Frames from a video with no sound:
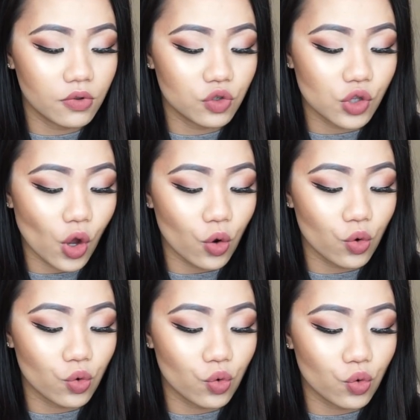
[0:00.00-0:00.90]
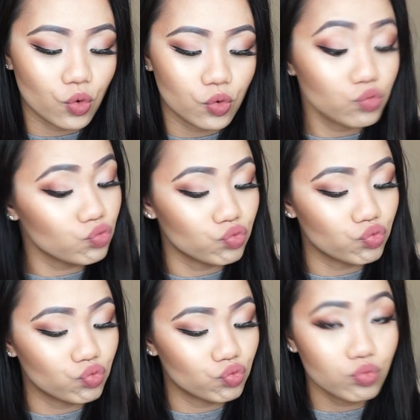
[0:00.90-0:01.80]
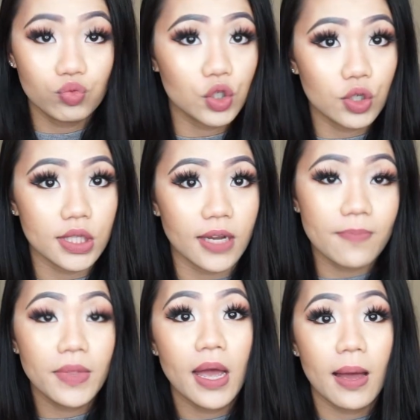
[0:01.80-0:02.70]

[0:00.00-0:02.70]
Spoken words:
So, interesting.